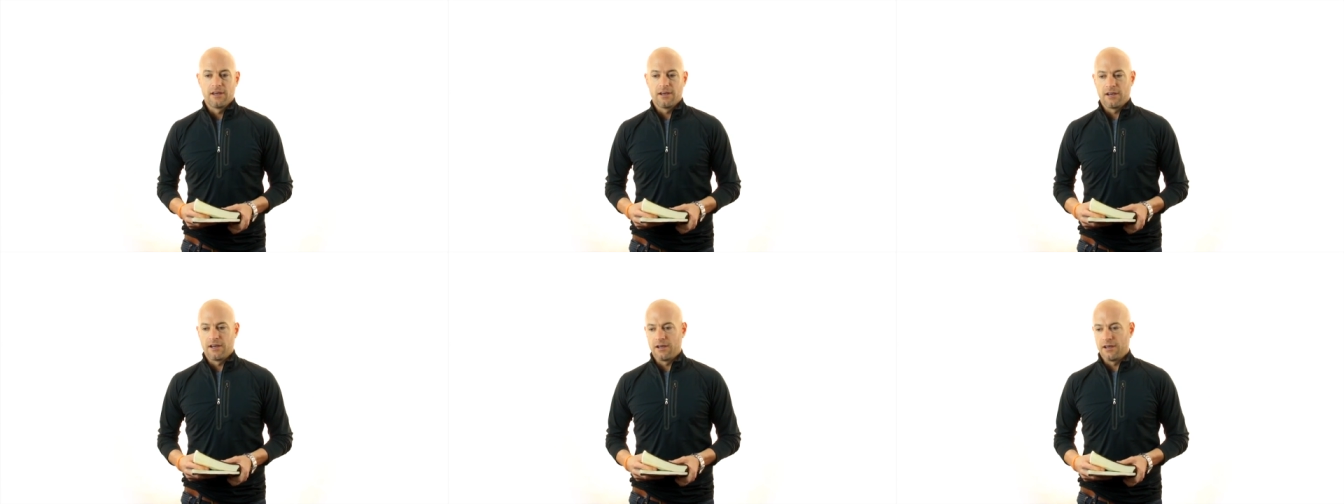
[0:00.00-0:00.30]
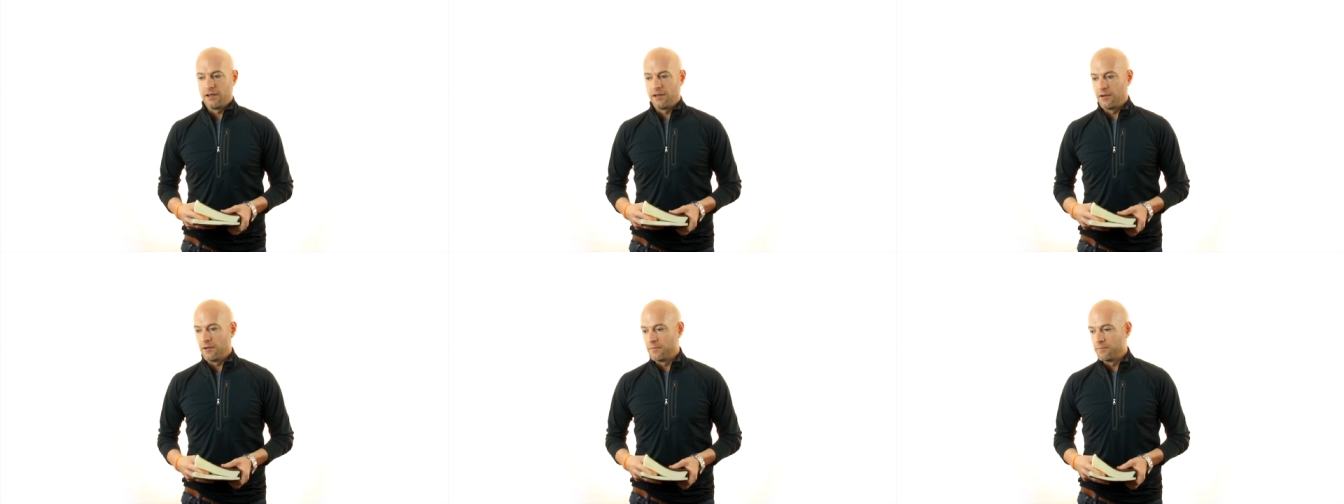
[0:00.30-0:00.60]

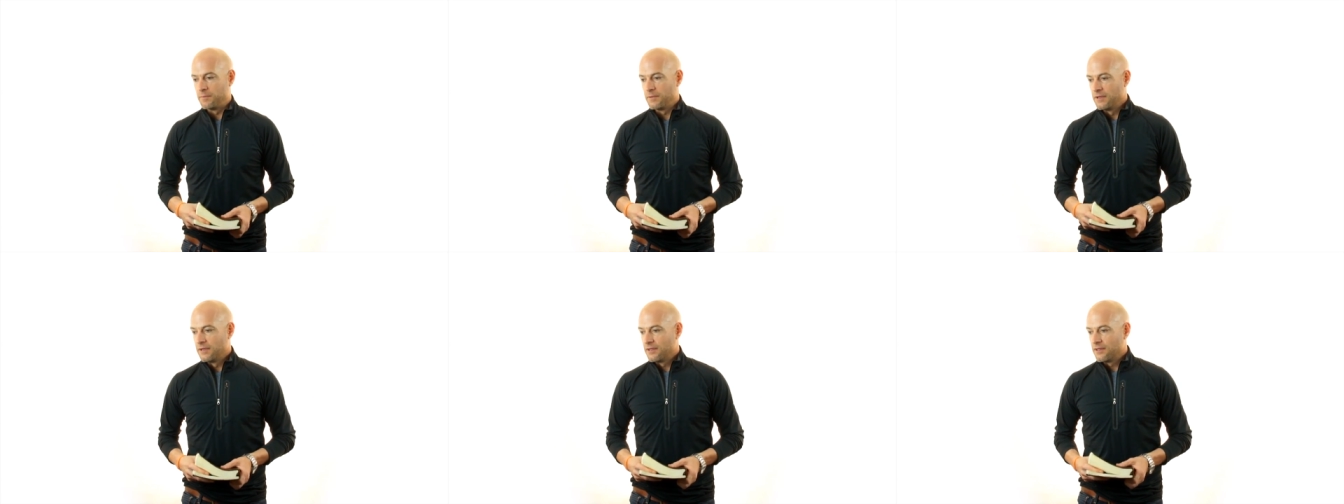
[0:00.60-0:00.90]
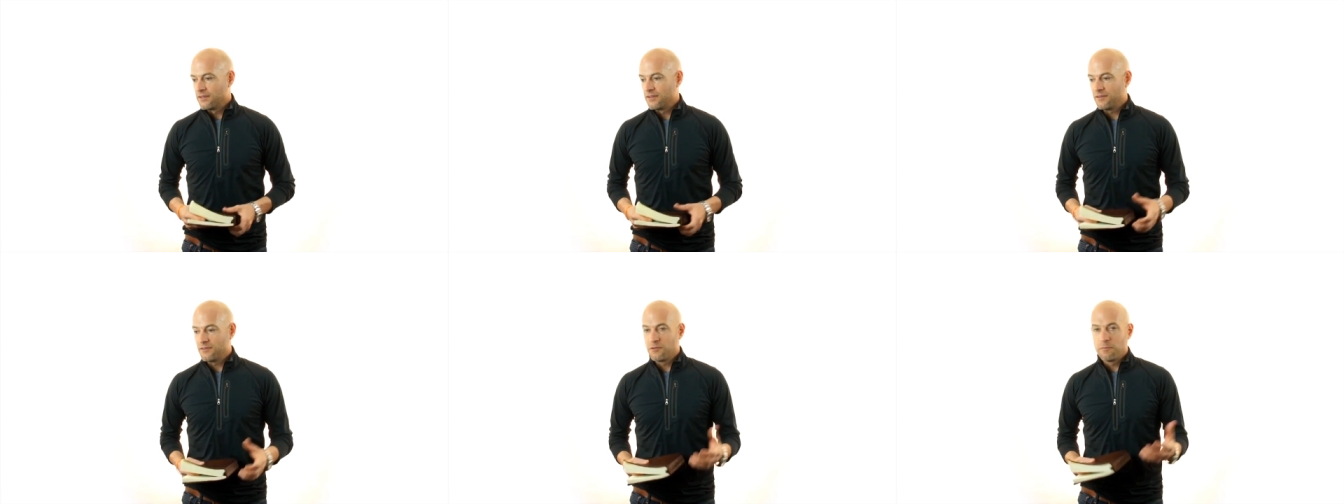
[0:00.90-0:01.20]

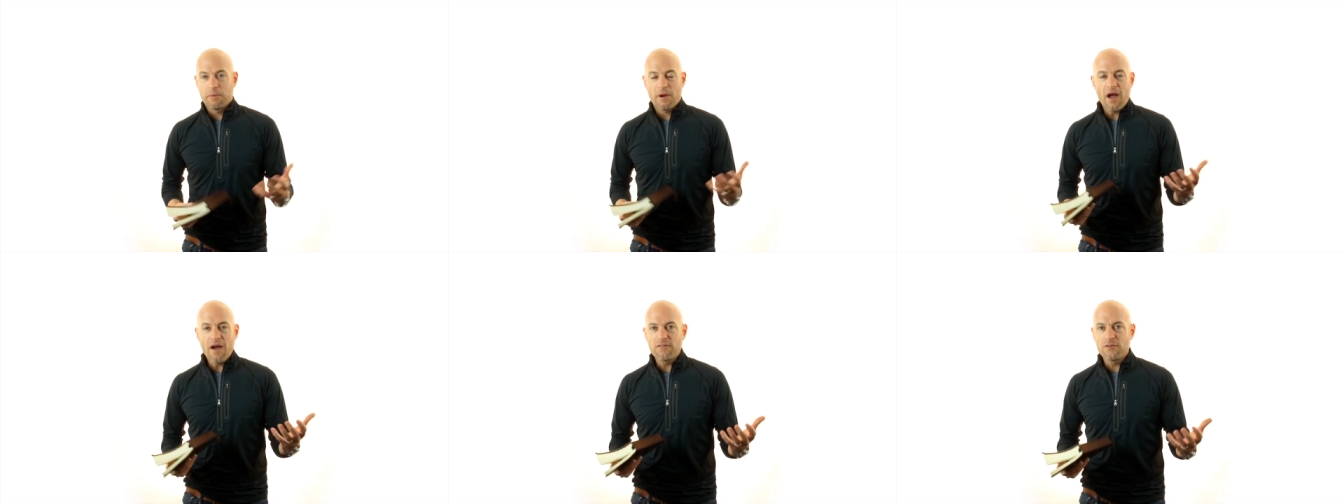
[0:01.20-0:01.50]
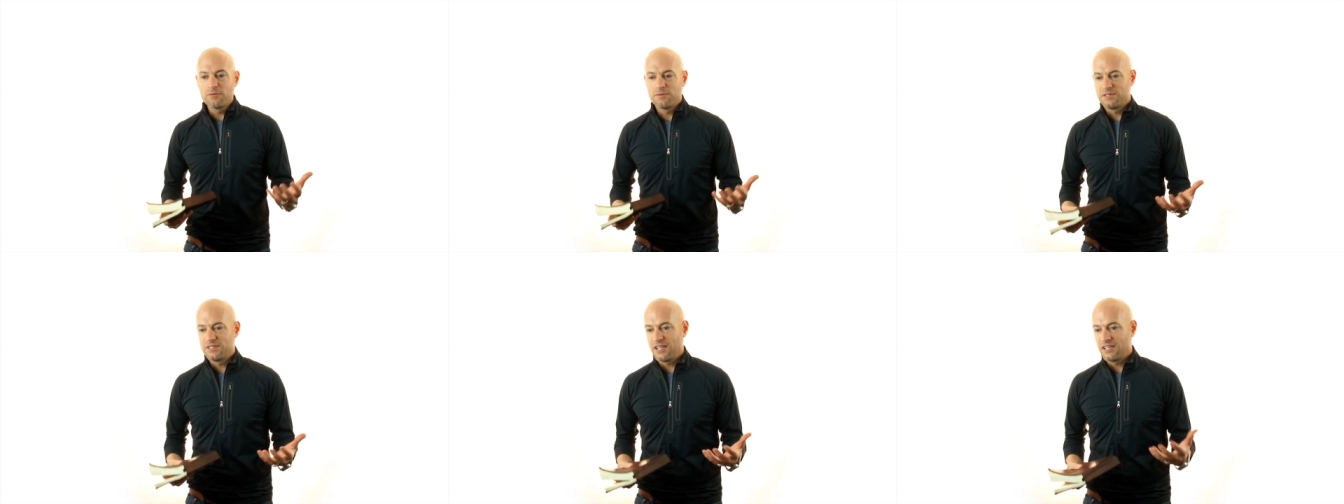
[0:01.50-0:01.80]
The
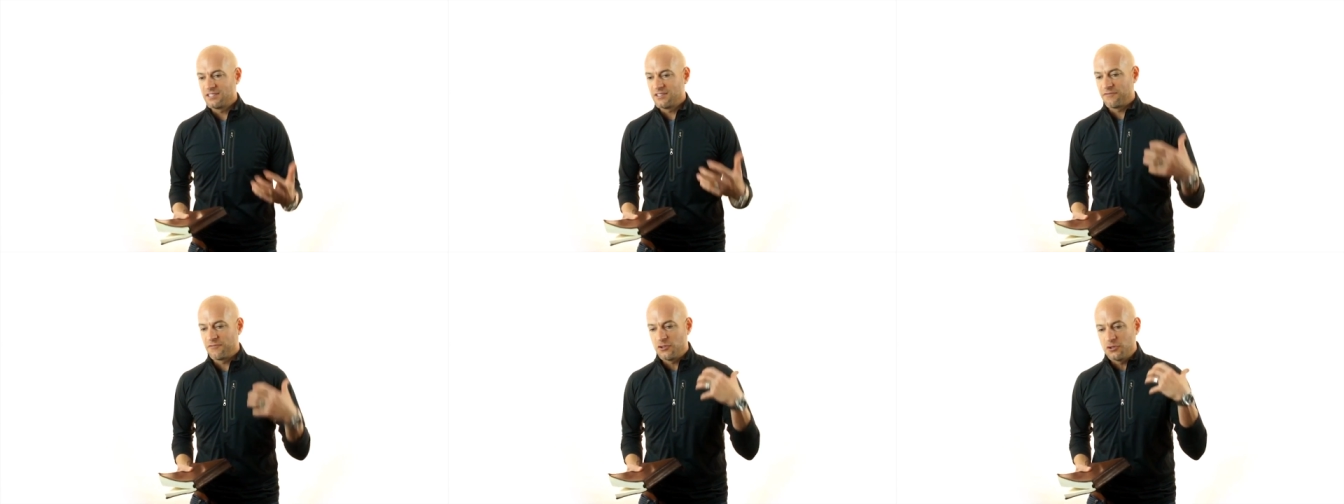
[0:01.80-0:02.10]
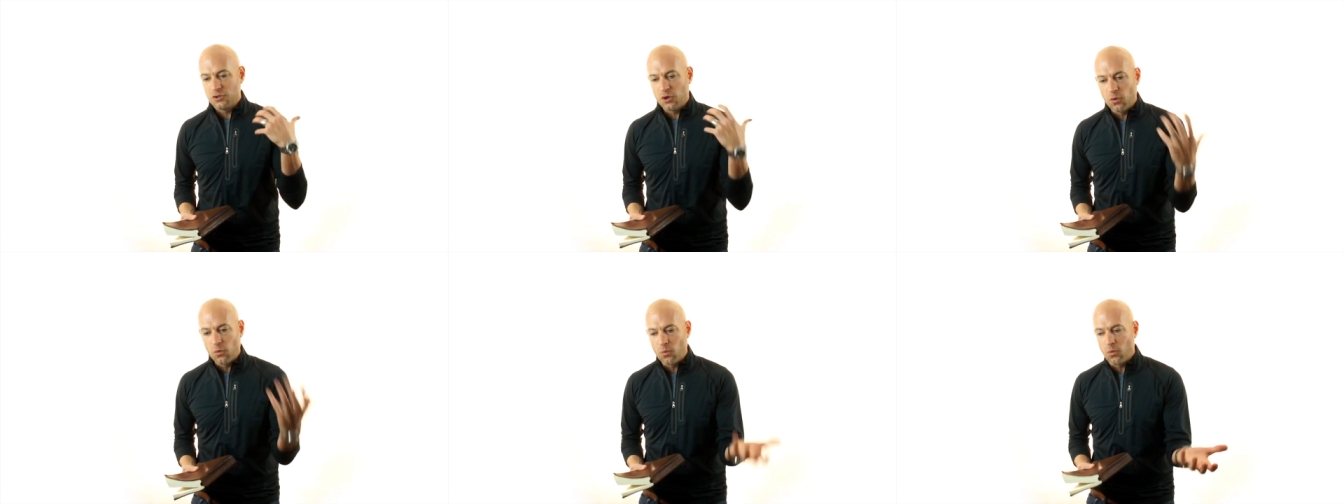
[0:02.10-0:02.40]
proverb says, if
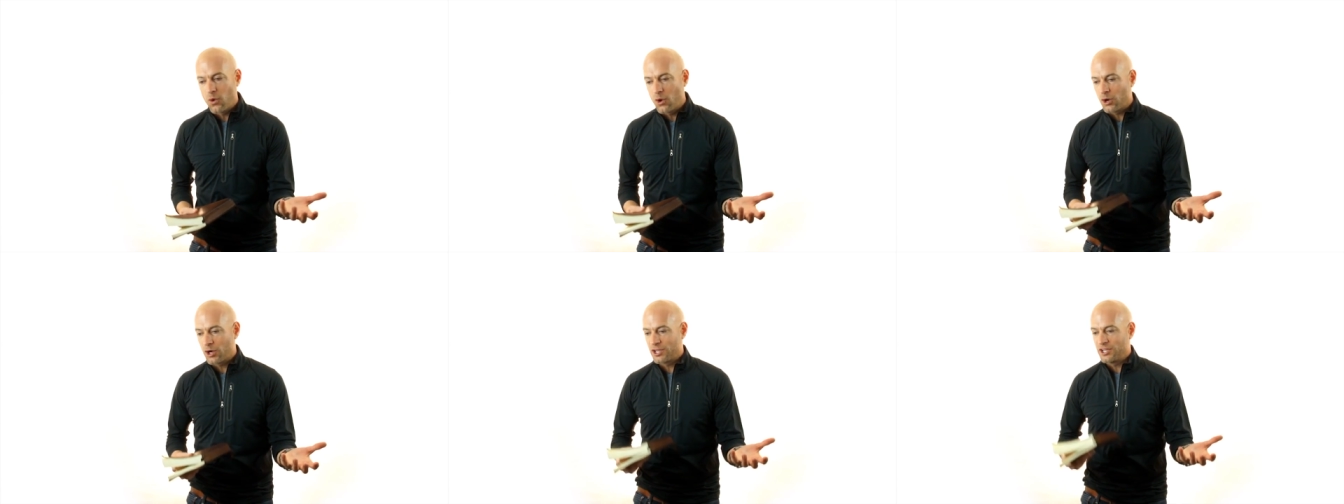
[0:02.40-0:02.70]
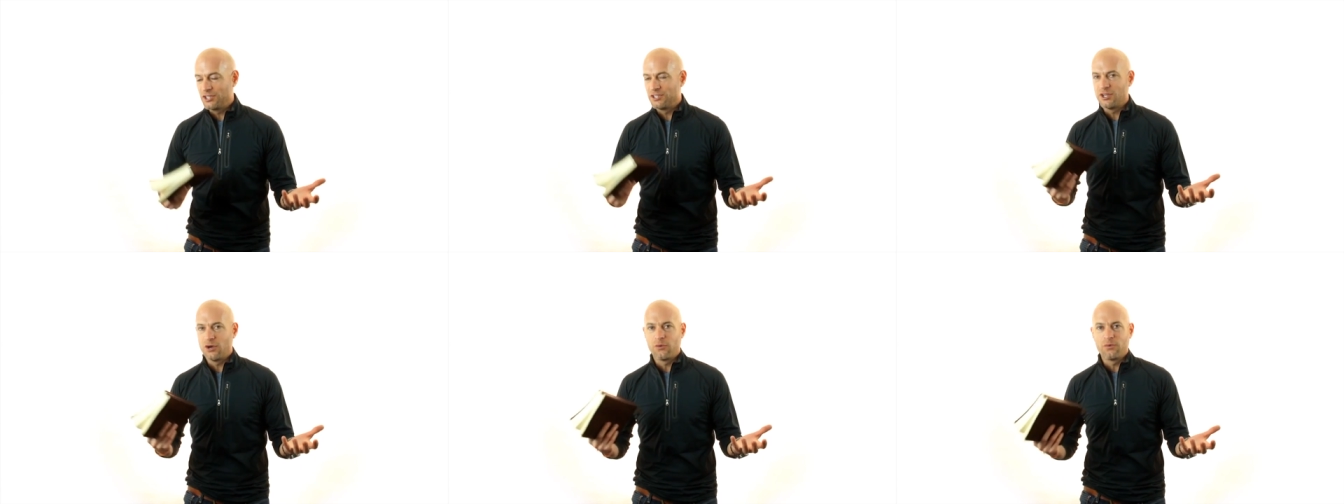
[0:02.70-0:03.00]
you don't
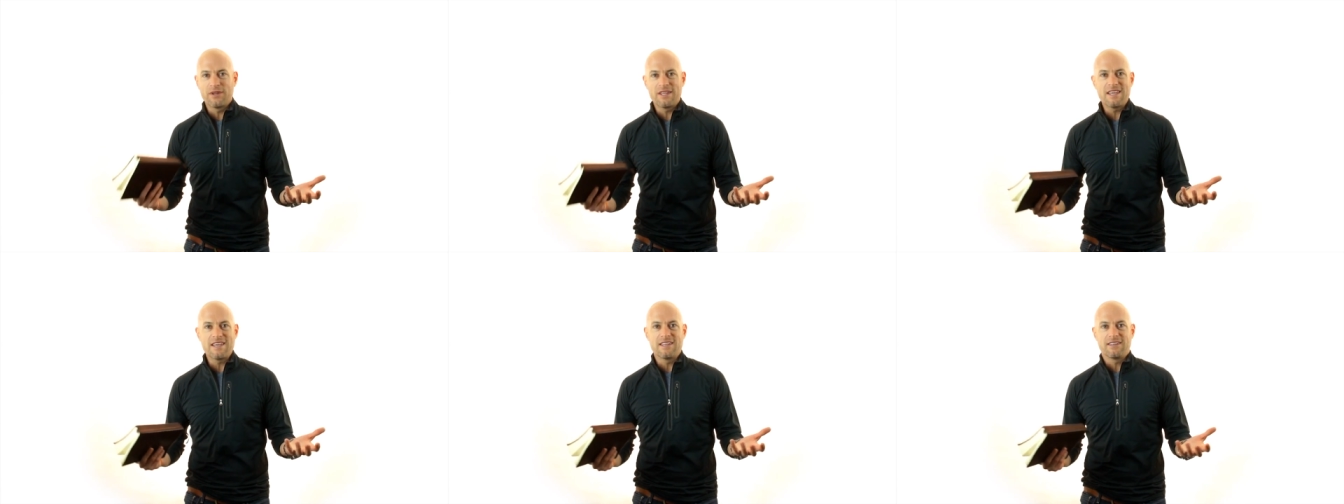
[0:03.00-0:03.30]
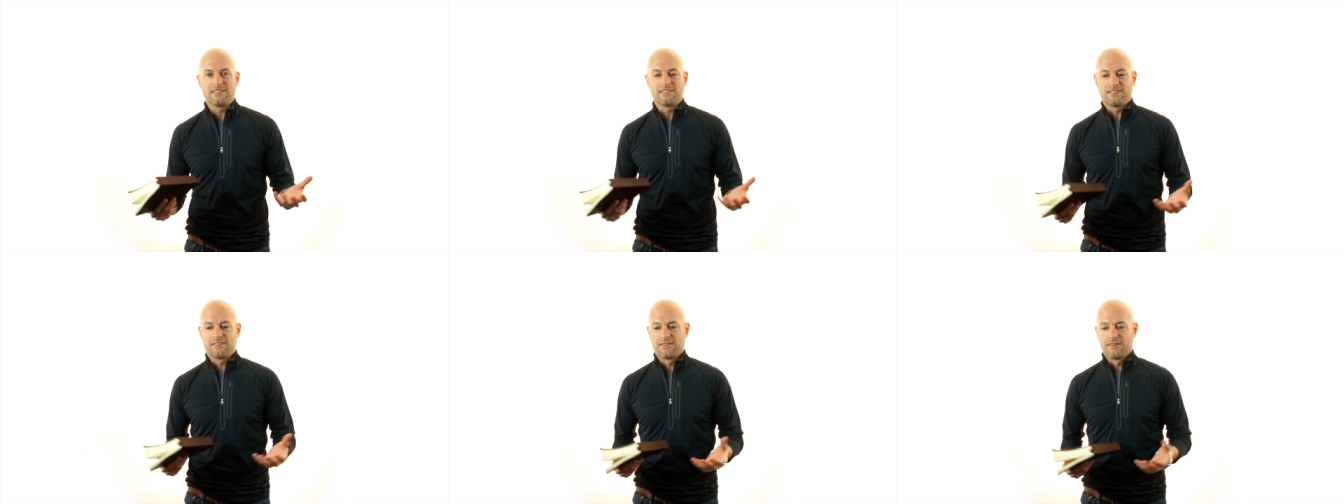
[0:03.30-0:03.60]
work, you don't
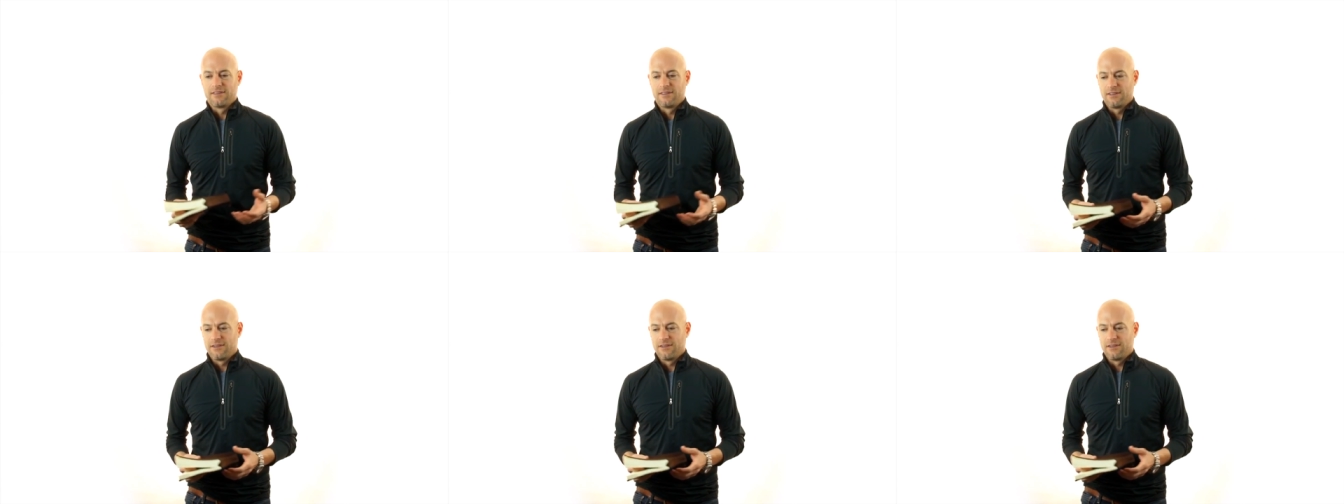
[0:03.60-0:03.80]
eat.